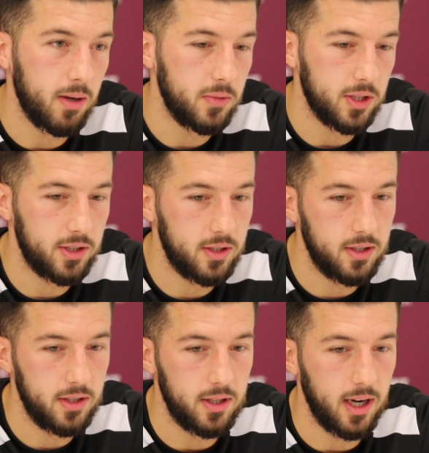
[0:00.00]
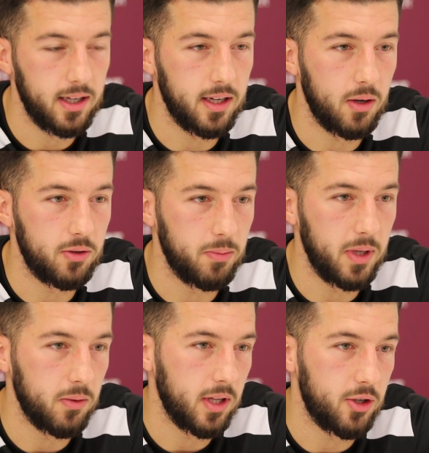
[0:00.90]
I'm just delighted now to
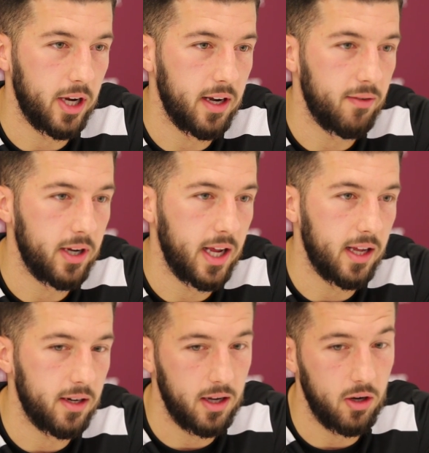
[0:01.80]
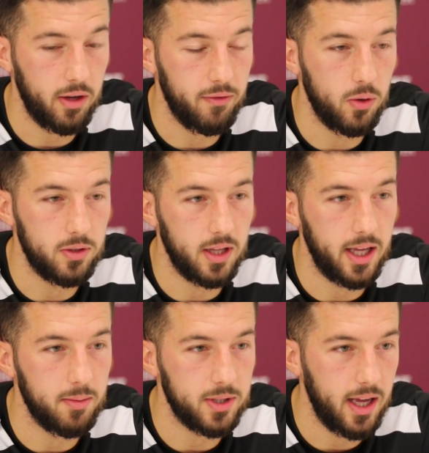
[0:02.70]
be out there training every day and looking forward to the
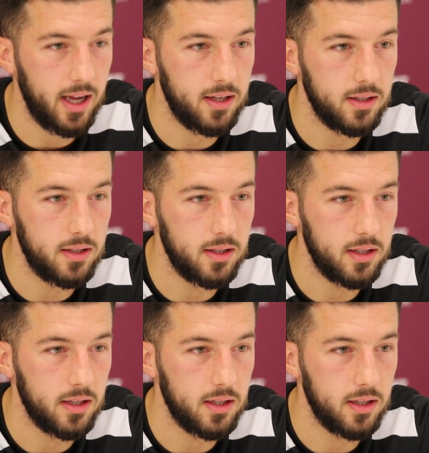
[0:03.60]
games ahead and